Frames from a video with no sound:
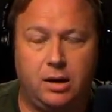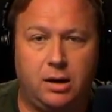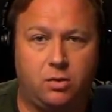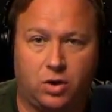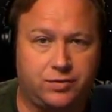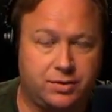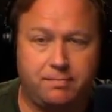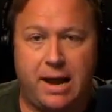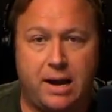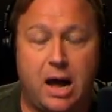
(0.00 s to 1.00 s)
and of course was
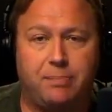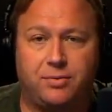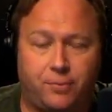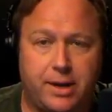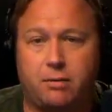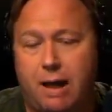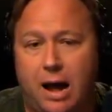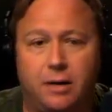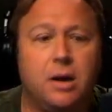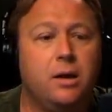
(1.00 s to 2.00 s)
made up to freak her out.